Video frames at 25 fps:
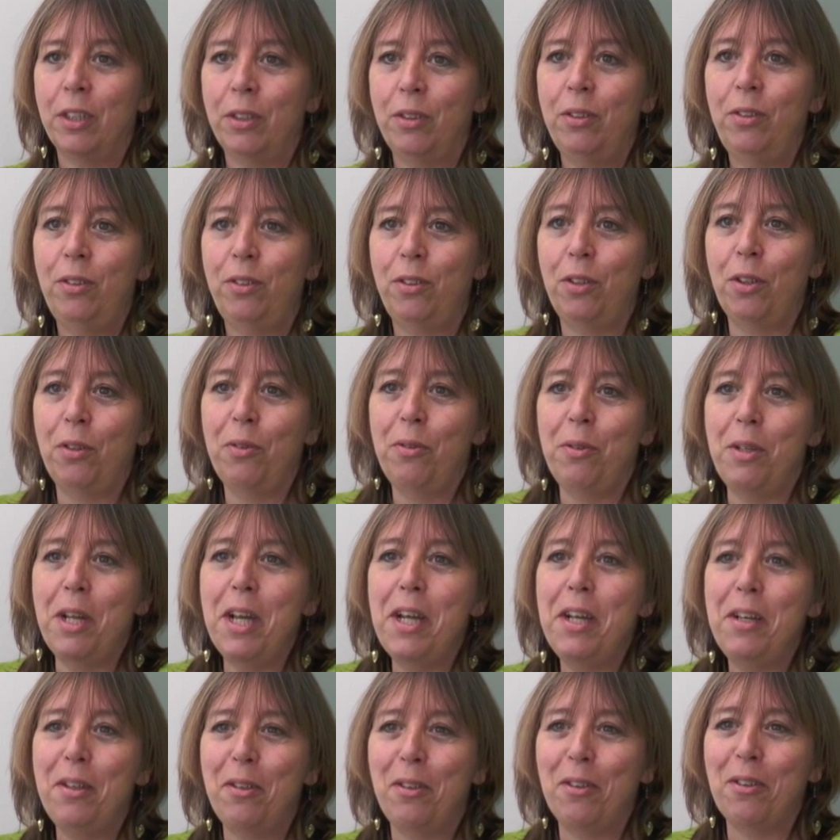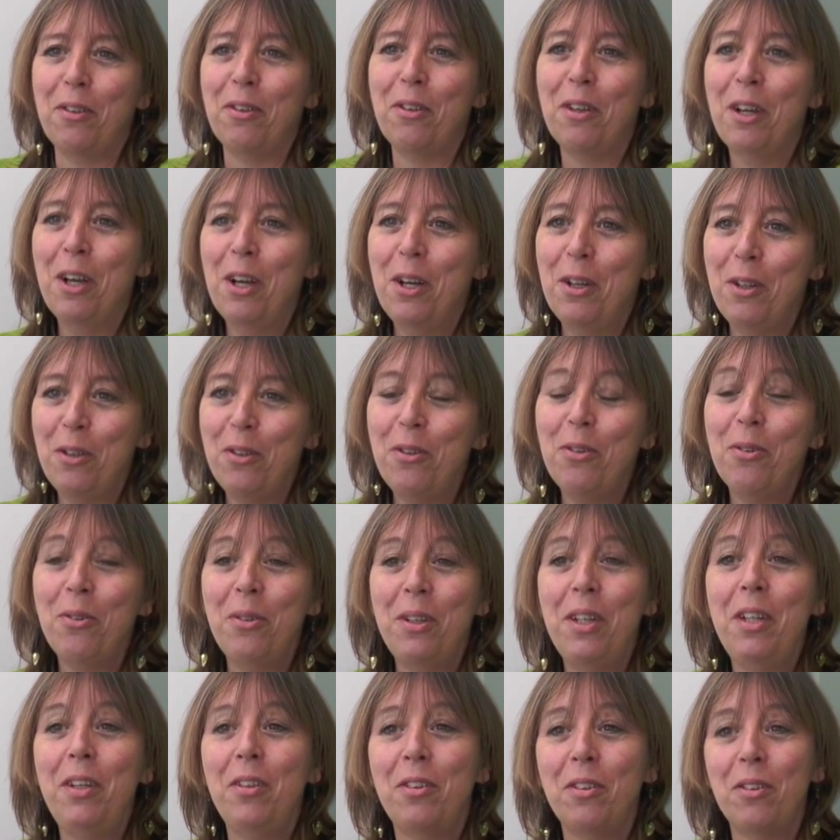You do need to you do
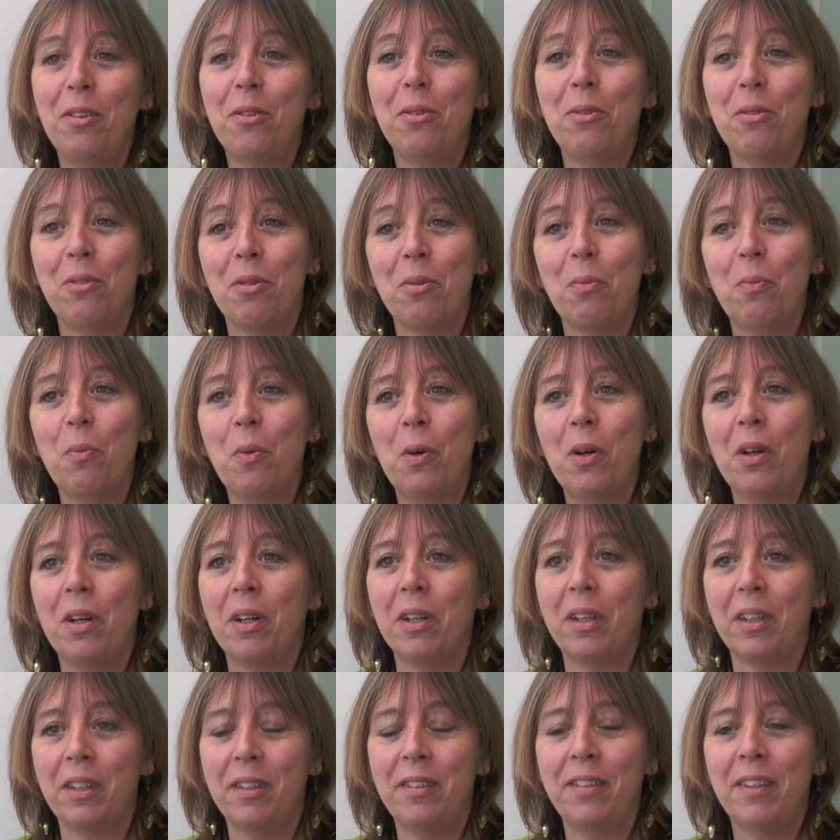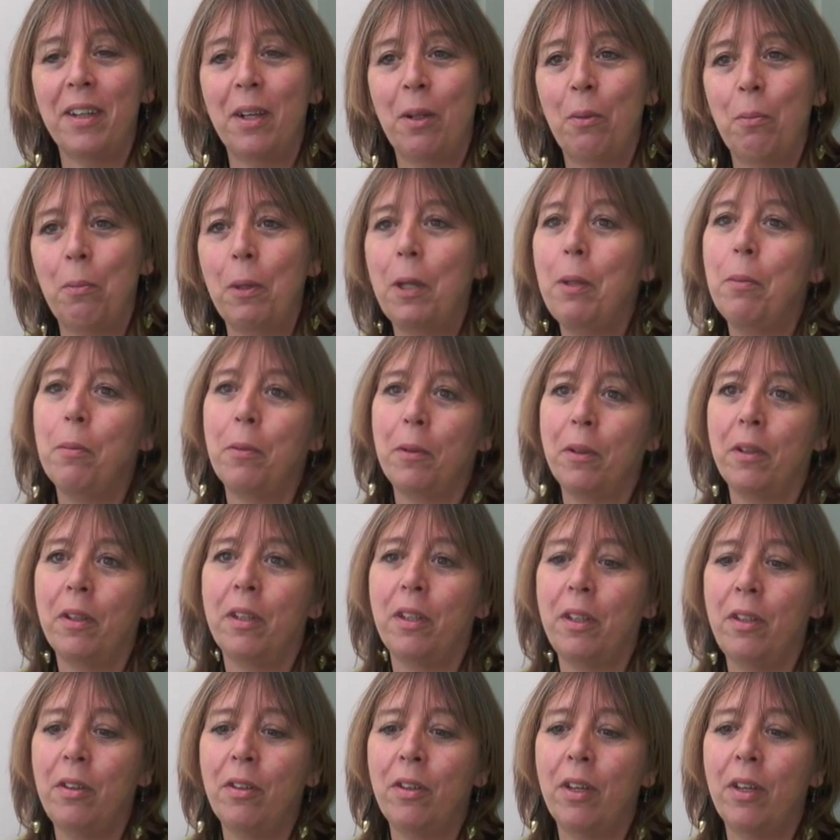need to do some work and tell people that you